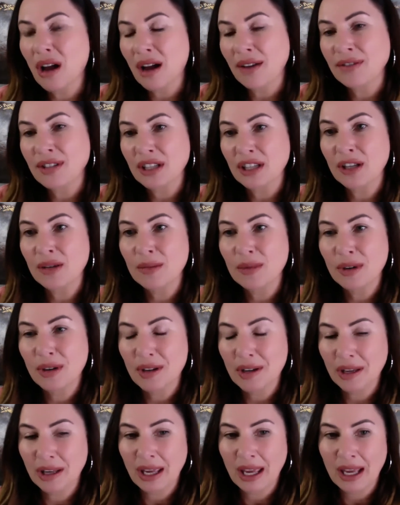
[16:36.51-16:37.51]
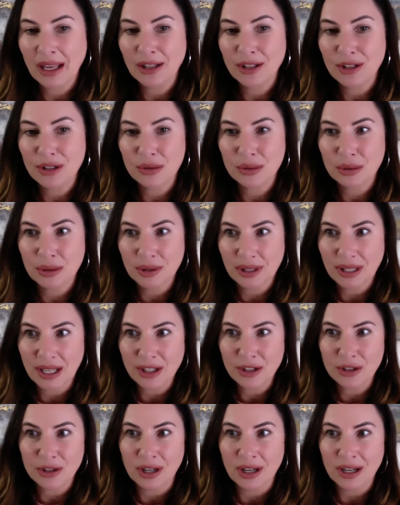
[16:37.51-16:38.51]
often communicates through
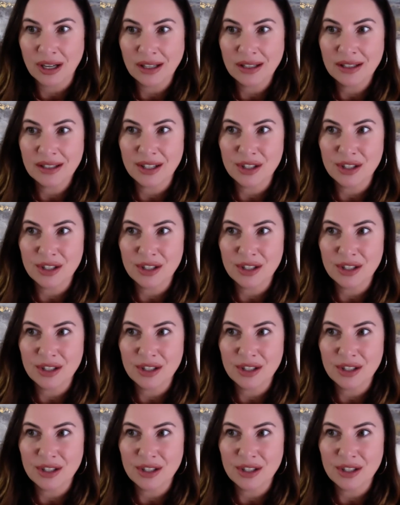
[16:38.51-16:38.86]
electronics